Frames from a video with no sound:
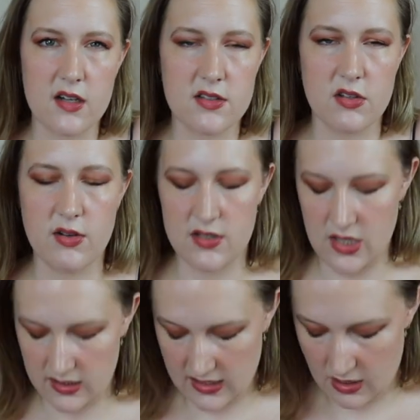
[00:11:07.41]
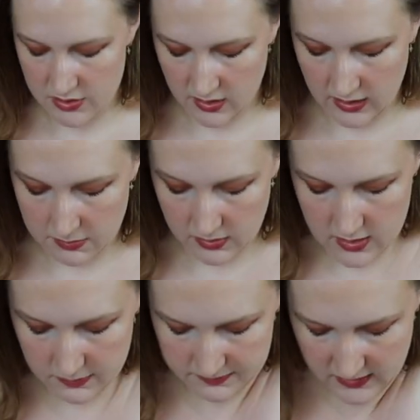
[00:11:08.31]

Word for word: so you can check that out with the link below.